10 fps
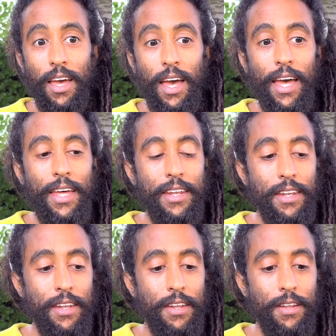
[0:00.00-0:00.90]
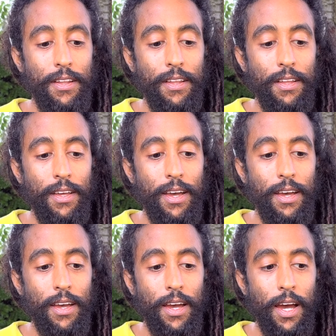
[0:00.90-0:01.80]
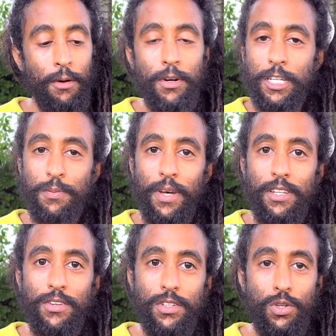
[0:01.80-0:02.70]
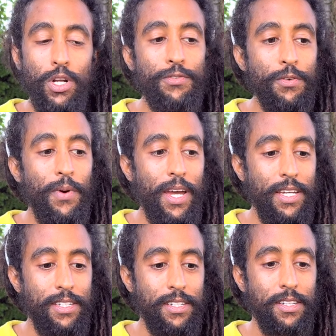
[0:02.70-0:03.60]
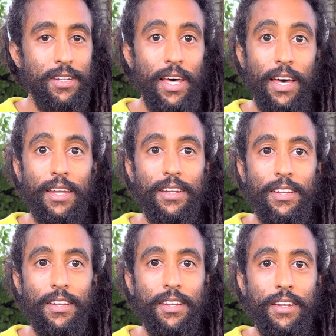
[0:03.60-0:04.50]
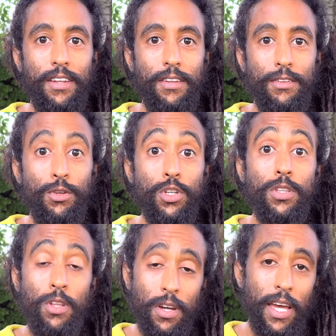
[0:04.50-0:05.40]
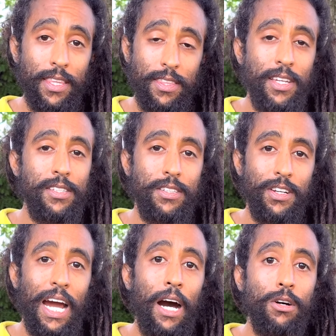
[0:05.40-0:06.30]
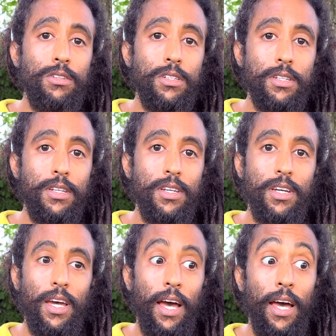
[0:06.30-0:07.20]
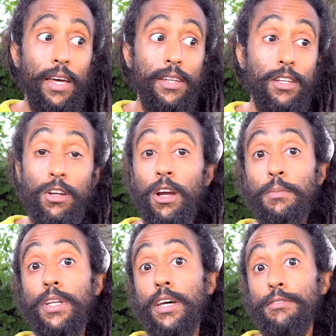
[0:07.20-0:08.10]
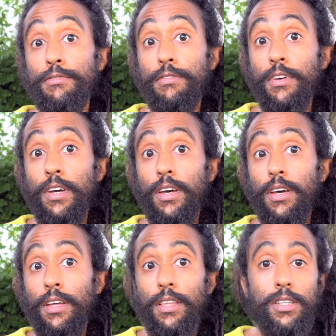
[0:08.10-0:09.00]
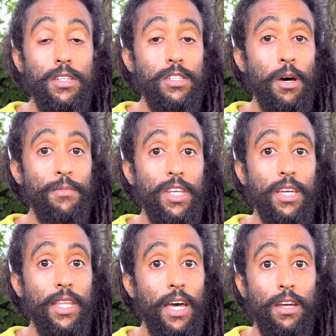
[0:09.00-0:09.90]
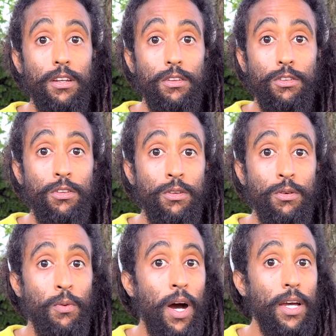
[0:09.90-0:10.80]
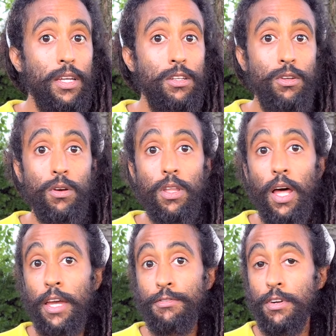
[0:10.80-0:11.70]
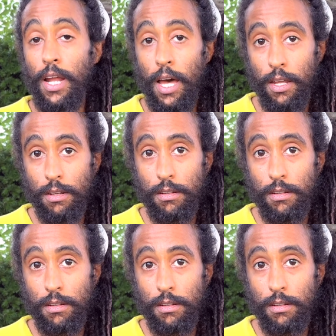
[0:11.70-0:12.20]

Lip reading: And I will explain to you in two different ways that you should look at the things in your house and determine if this is something that you want in your life or not.